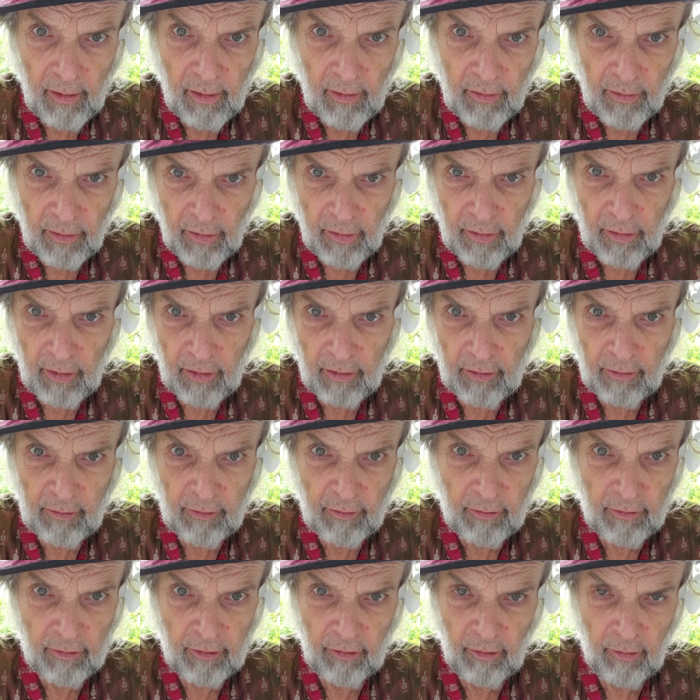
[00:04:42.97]
You can
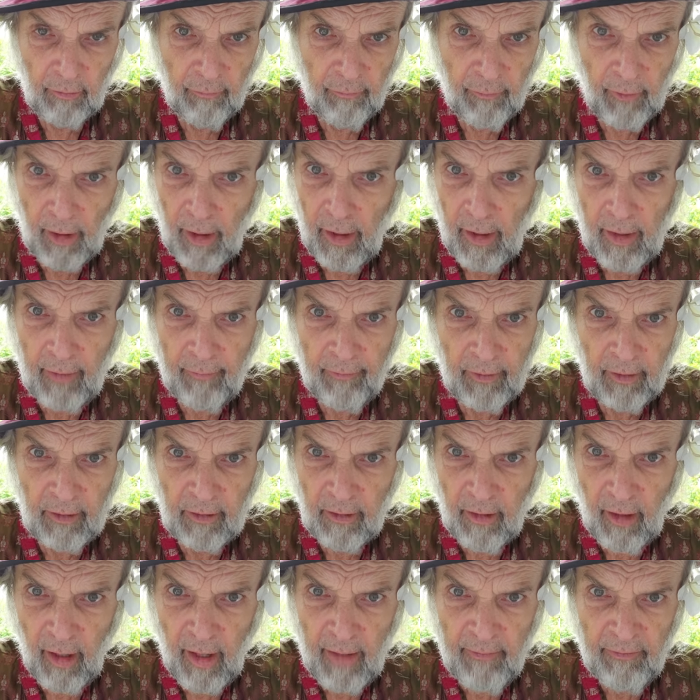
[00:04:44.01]
survive a
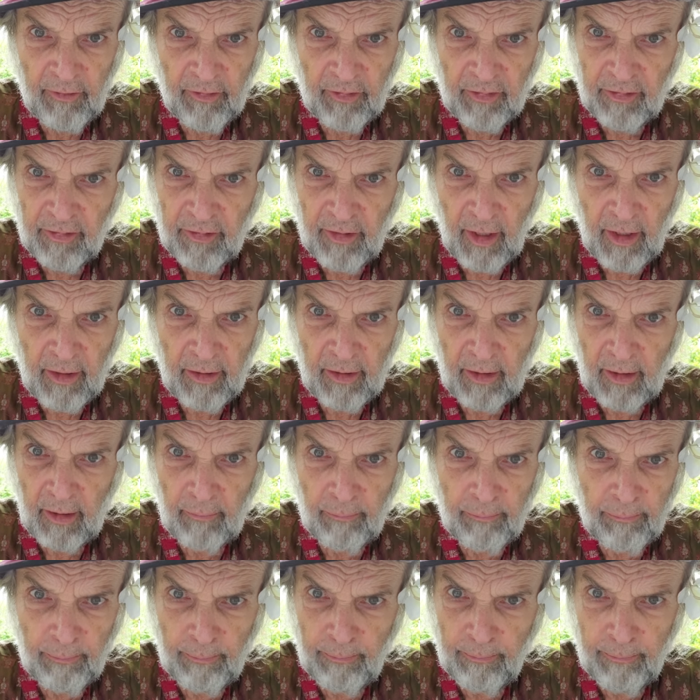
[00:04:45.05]
life-threatening